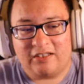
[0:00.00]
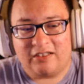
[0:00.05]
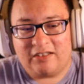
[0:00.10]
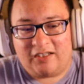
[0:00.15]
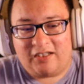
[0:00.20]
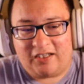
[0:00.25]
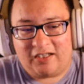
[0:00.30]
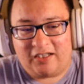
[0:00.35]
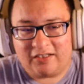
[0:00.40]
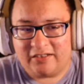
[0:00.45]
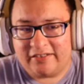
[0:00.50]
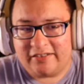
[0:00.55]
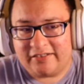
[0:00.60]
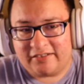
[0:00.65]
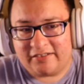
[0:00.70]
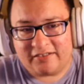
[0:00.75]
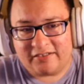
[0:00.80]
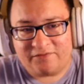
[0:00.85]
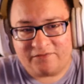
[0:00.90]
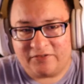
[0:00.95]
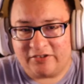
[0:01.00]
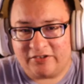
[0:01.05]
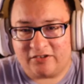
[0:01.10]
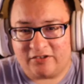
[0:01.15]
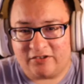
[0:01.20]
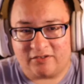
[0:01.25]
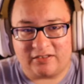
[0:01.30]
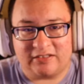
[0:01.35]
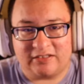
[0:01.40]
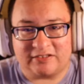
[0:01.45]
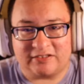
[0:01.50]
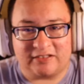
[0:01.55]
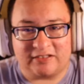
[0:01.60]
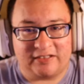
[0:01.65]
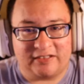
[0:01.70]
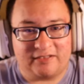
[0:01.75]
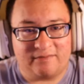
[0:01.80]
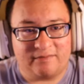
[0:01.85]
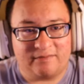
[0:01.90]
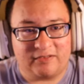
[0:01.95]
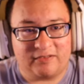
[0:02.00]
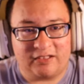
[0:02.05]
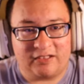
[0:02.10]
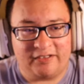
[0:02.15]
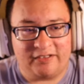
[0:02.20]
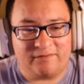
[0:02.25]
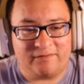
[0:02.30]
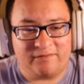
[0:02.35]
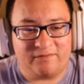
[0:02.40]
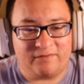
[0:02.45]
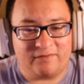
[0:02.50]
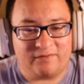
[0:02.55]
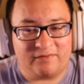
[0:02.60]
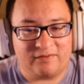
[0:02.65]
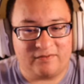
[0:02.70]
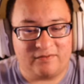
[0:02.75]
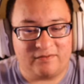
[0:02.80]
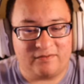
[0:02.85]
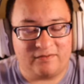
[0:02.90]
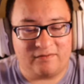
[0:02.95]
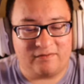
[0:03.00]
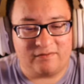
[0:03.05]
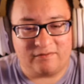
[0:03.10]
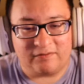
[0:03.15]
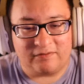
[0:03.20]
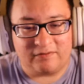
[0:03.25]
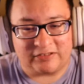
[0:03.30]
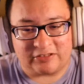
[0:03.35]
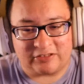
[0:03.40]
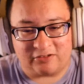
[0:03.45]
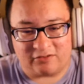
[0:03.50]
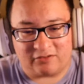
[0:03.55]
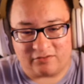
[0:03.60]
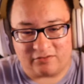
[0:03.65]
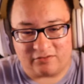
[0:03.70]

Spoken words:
oddly enough, as like kind of what's the